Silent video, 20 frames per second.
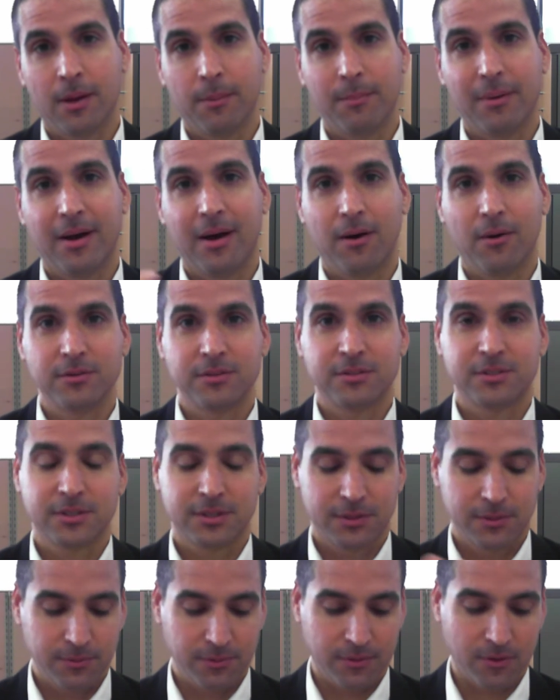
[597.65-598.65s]
about
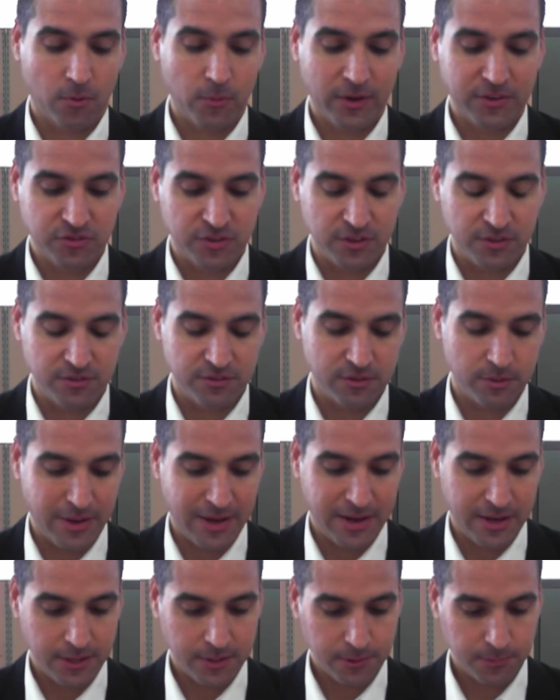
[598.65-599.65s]
the questions you
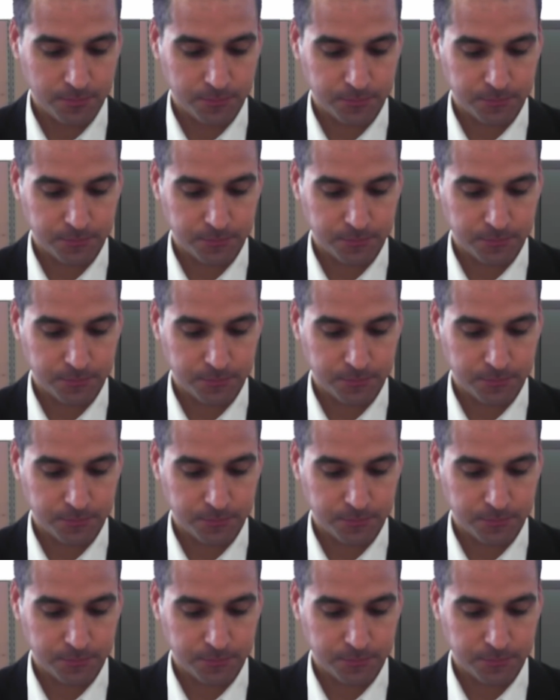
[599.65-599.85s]
made.